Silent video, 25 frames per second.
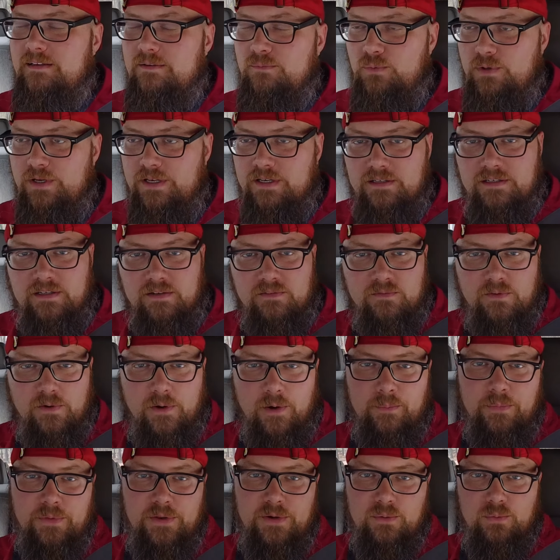We did
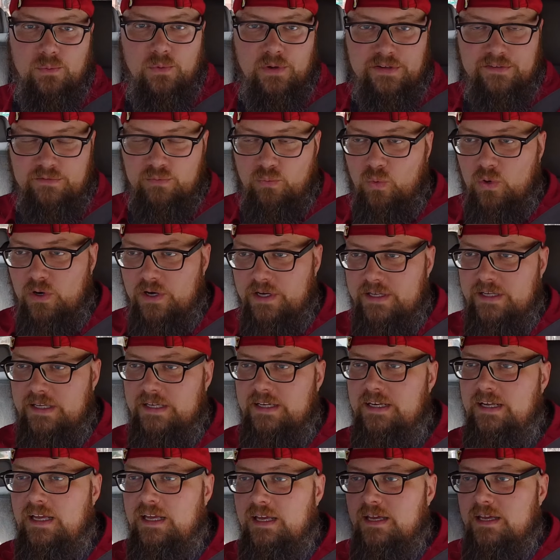confirm that it was
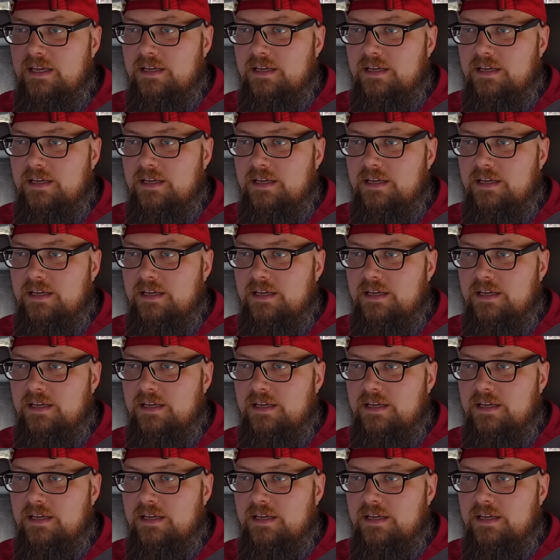working,